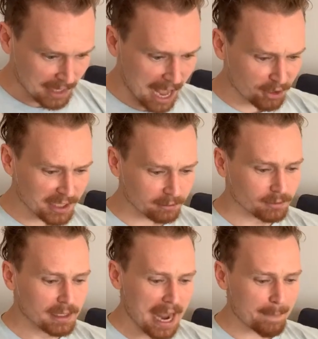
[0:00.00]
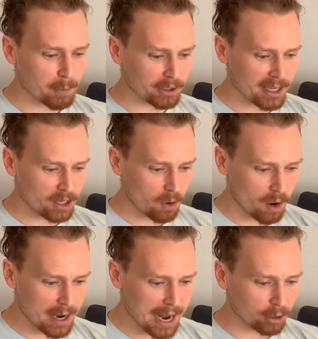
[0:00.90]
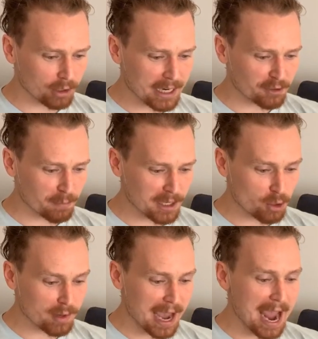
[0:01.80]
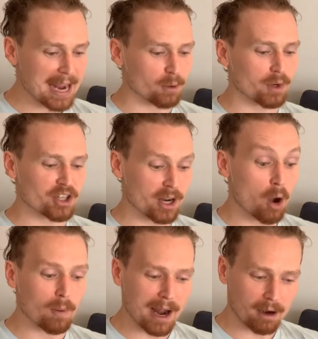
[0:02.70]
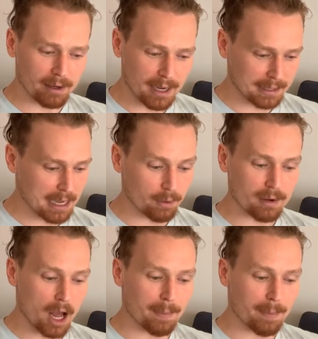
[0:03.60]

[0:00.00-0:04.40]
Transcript: Elton, happy birthday, Coy, and greetings from the UK. Wishing, oh, I already got that one.